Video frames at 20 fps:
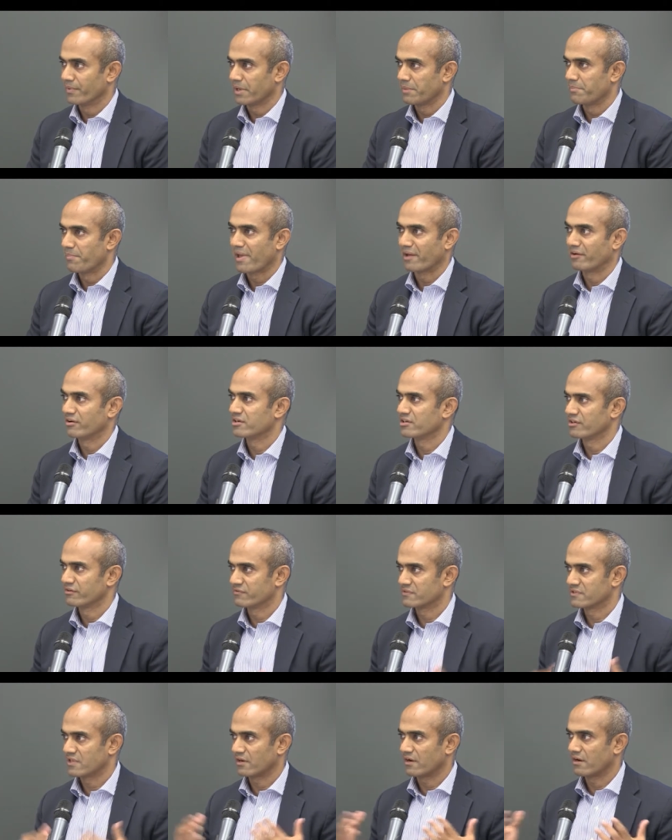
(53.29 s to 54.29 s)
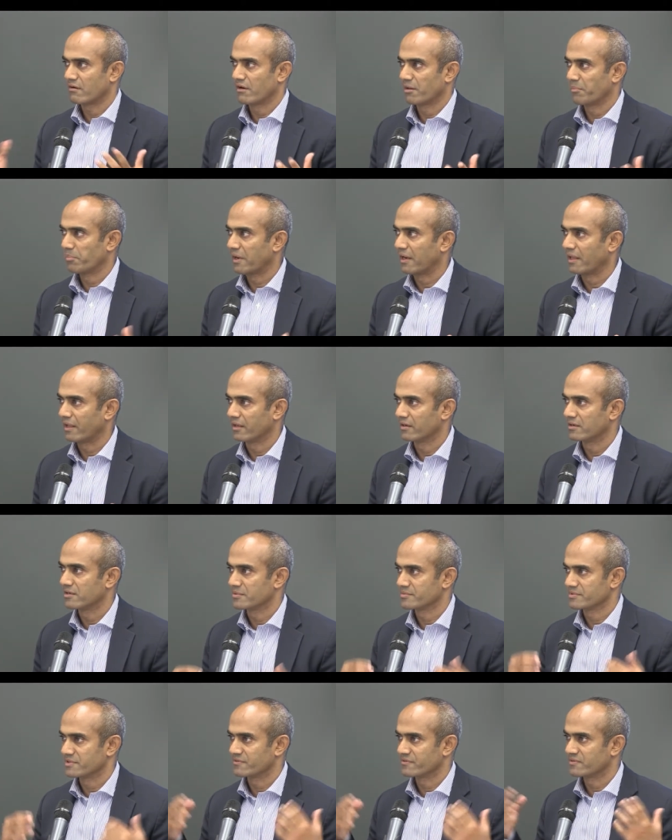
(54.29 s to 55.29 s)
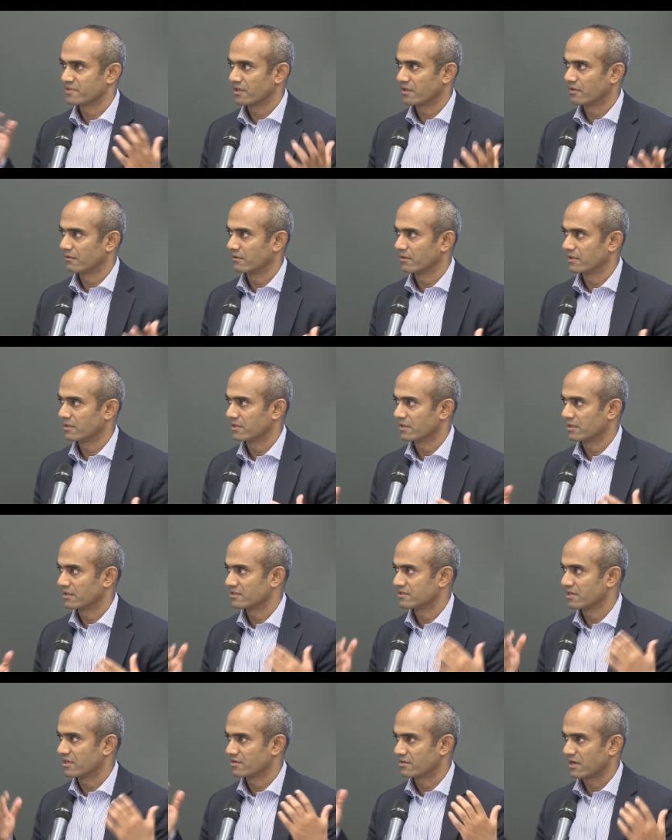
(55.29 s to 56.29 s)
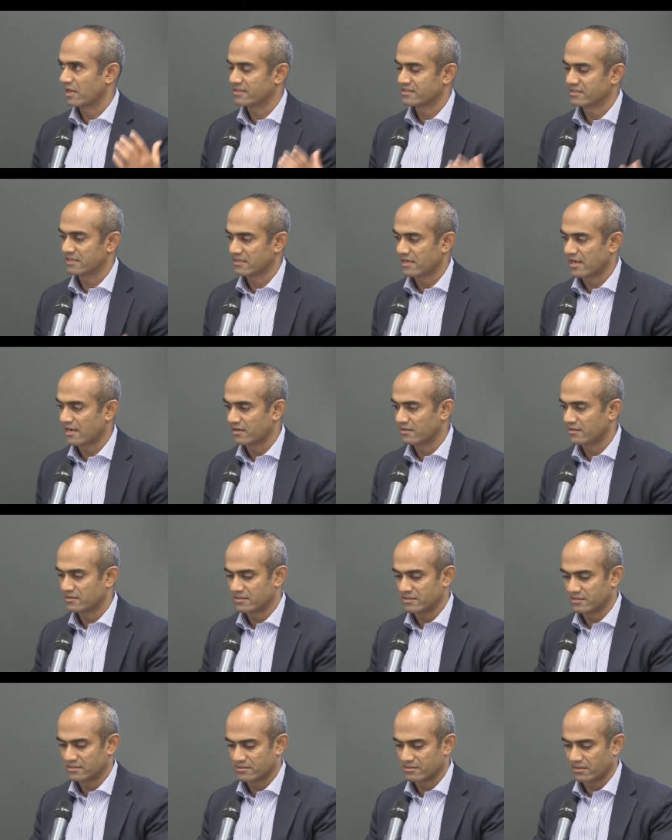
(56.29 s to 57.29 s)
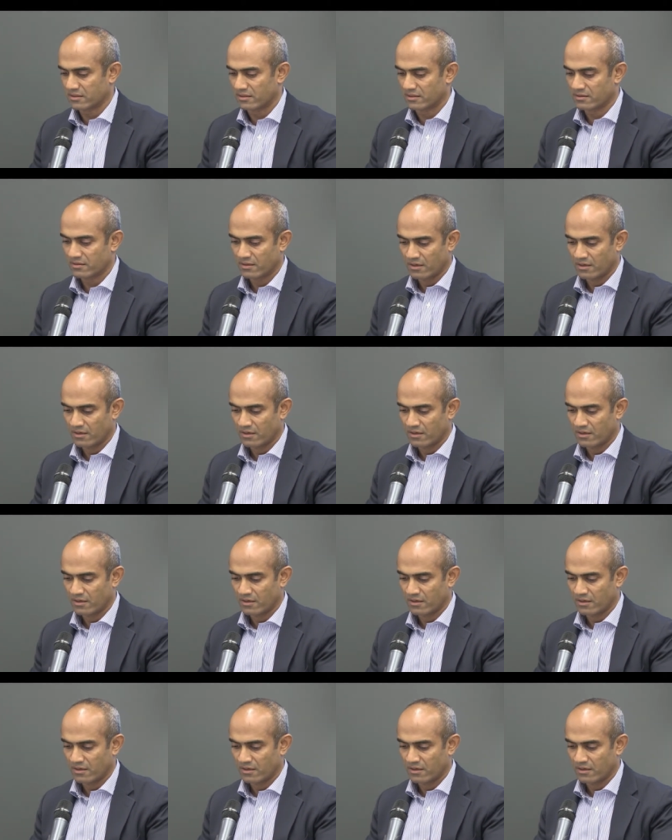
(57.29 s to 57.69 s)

imperatives that are at play in terms of security and centralizing tendencies and